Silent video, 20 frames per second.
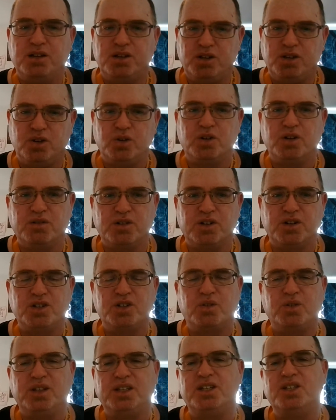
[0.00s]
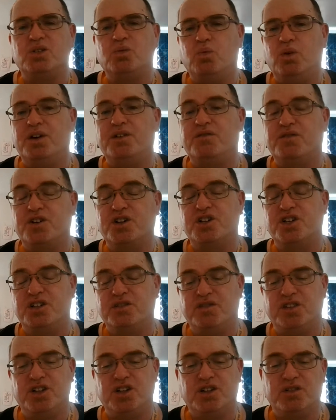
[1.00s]
universe, or at least one version
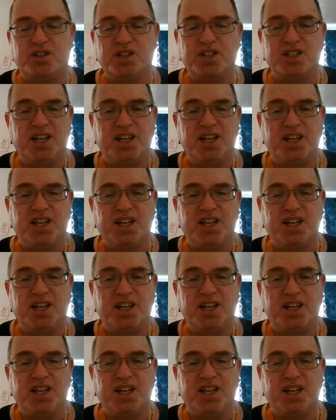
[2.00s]
of the universe.